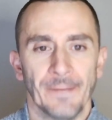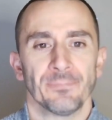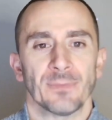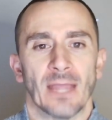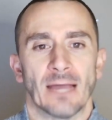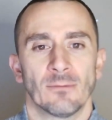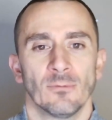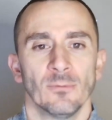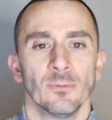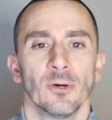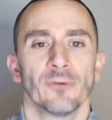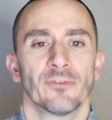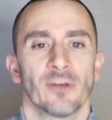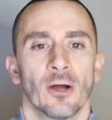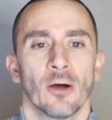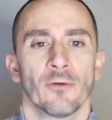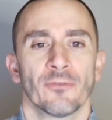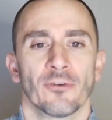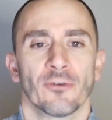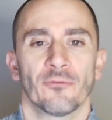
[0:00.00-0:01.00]
and we'll move it
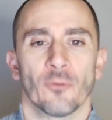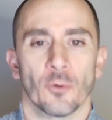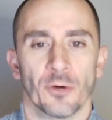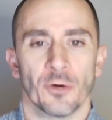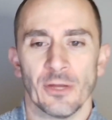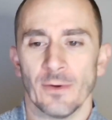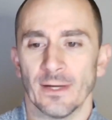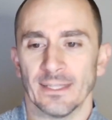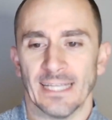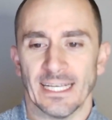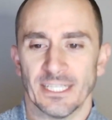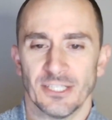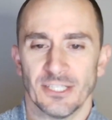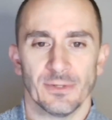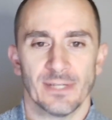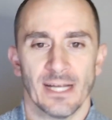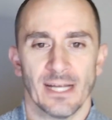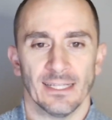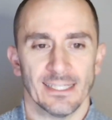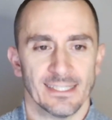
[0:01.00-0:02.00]
over for you unless you
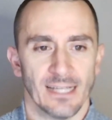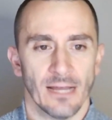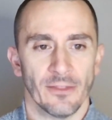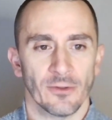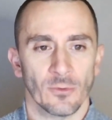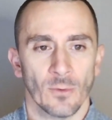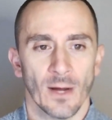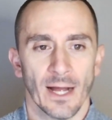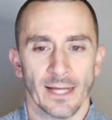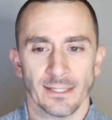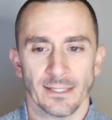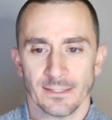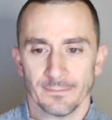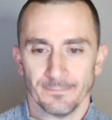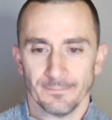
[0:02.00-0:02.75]
tell us otherwise.